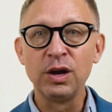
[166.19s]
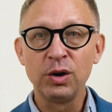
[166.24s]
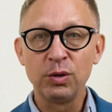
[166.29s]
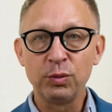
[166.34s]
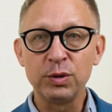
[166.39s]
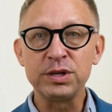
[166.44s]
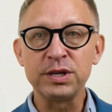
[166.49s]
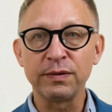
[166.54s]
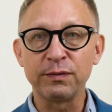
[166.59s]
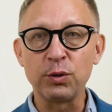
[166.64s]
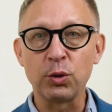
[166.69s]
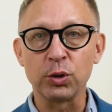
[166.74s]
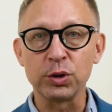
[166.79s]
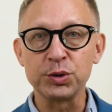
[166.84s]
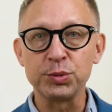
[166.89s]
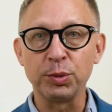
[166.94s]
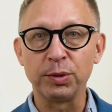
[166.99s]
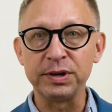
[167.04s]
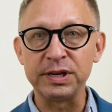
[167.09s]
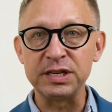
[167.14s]
which of
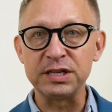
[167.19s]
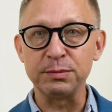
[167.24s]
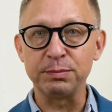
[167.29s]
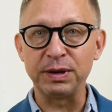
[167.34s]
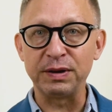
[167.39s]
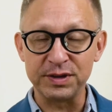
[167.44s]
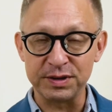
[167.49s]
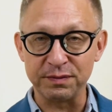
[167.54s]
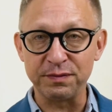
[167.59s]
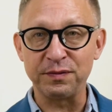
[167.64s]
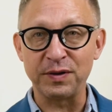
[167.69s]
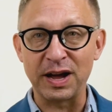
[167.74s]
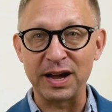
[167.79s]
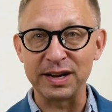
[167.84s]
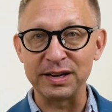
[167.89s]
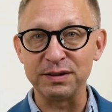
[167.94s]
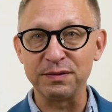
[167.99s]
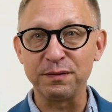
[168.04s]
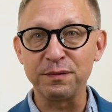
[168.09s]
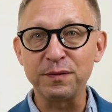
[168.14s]
course will need to be
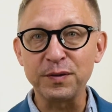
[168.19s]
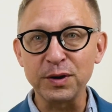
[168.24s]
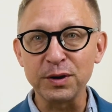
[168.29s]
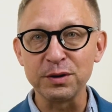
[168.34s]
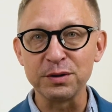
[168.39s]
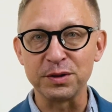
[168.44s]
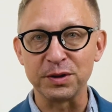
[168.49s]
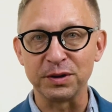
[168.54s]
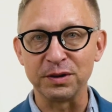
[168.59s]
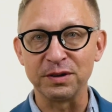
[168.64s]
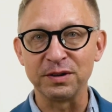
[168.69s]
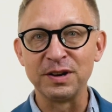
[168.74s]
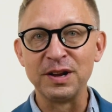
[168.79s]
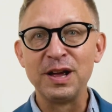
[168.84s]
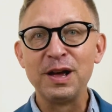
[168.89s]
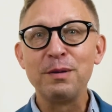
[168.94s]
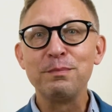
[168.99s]
defined further,